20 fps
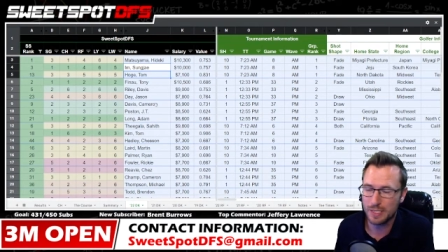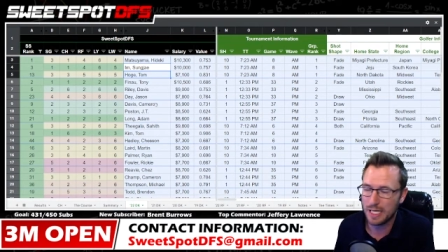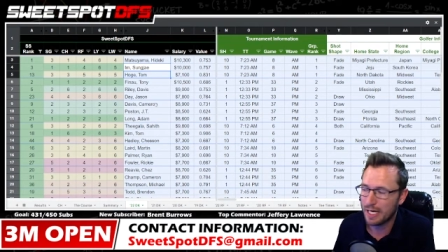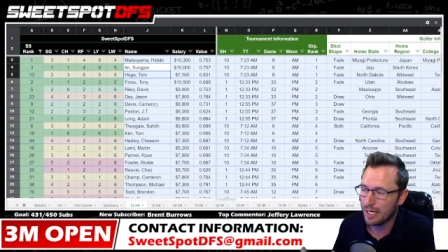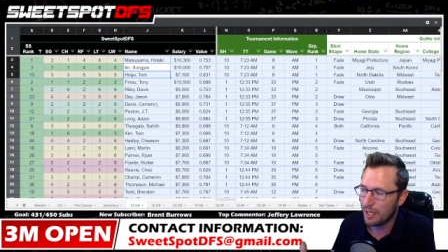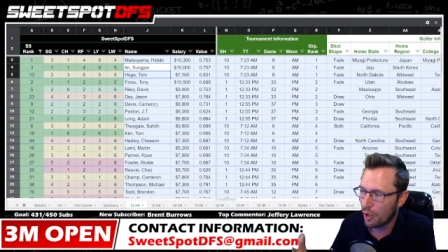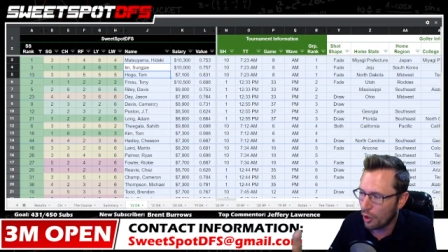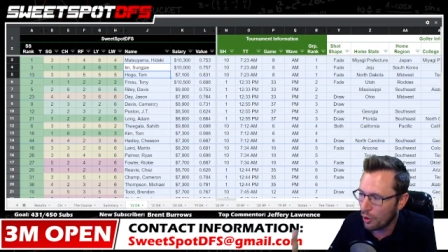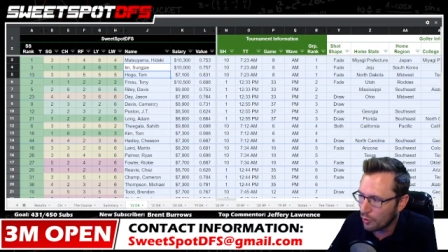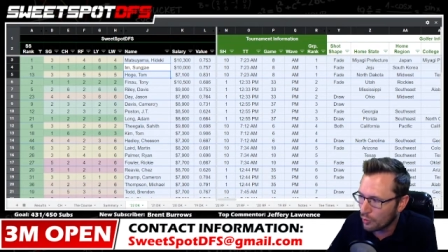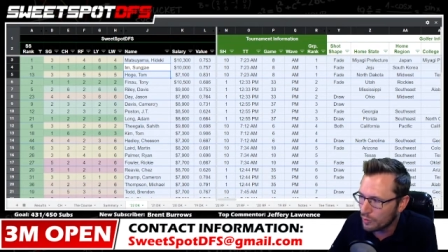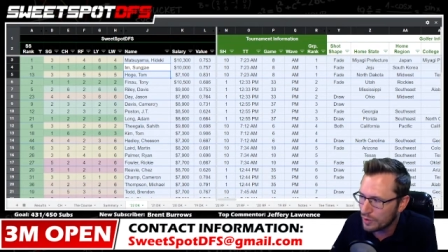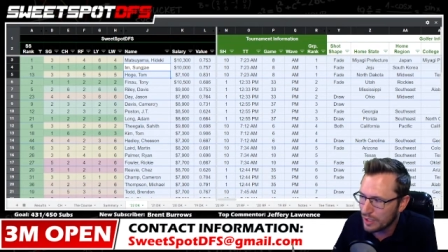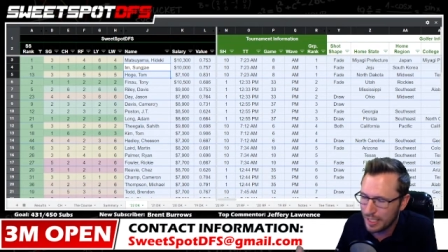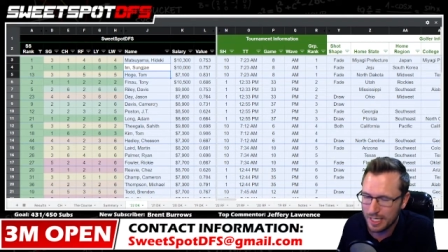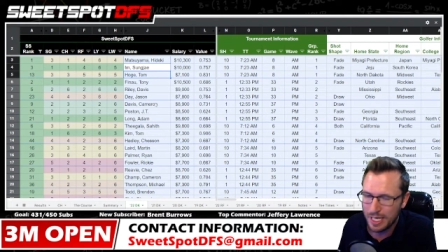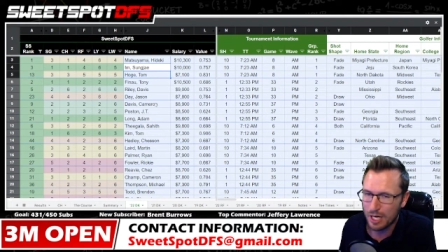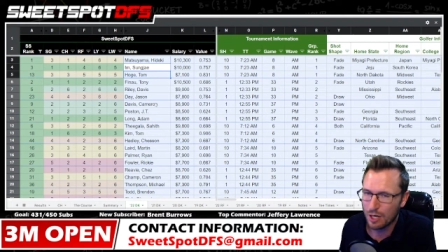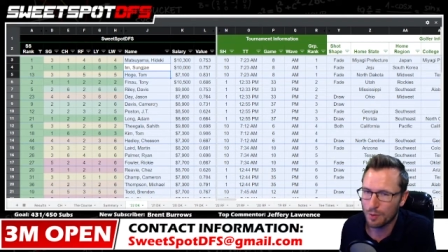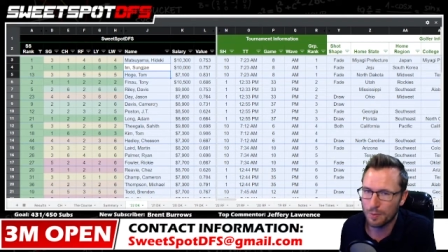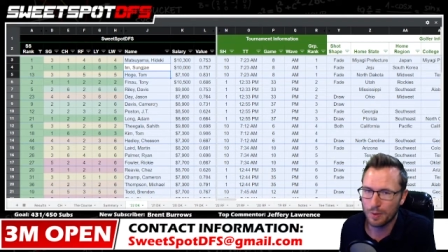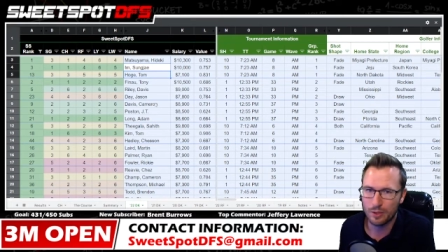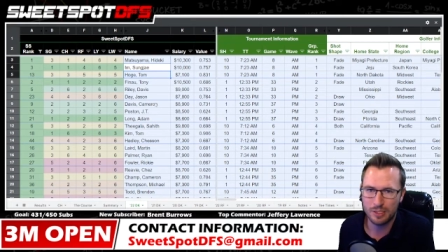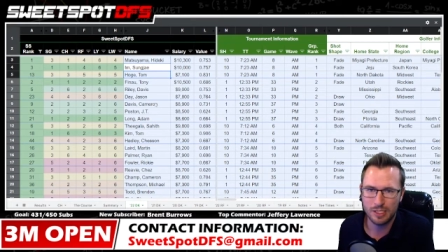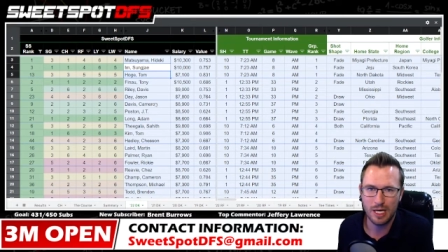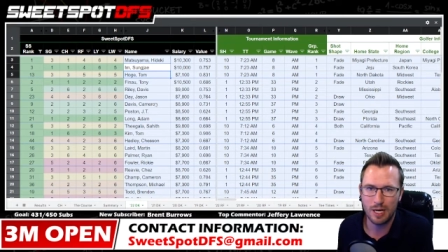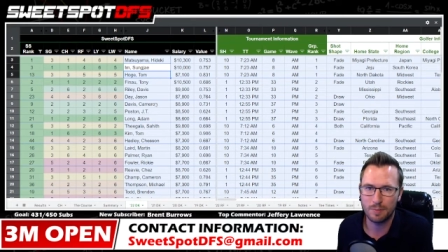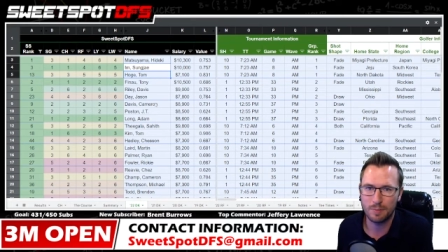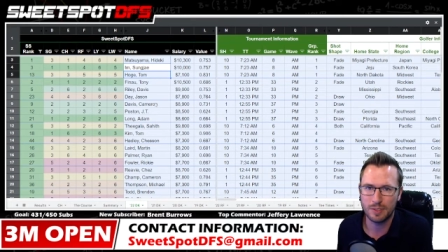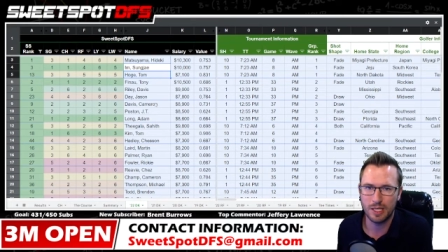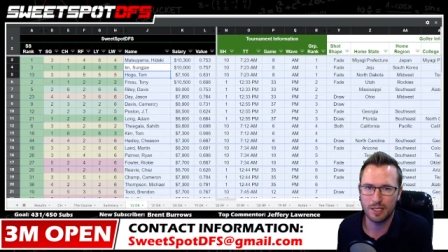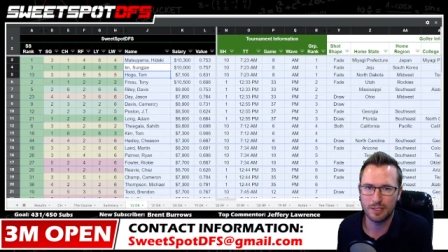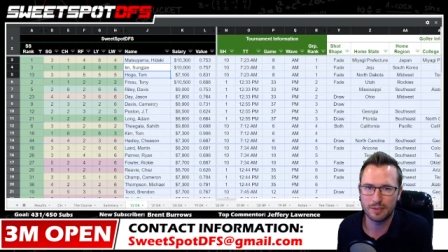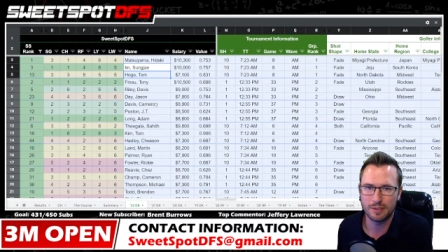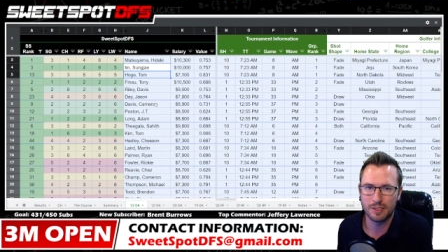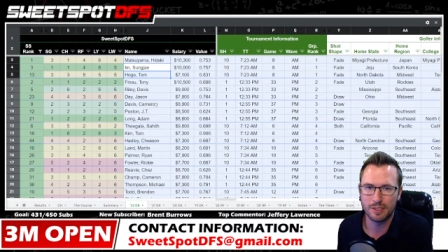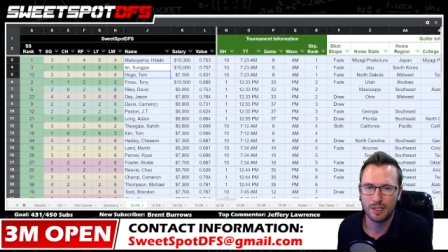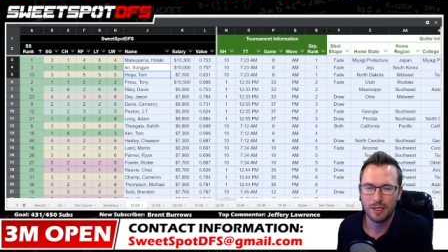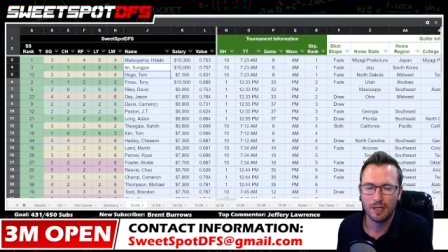I only care about top 10s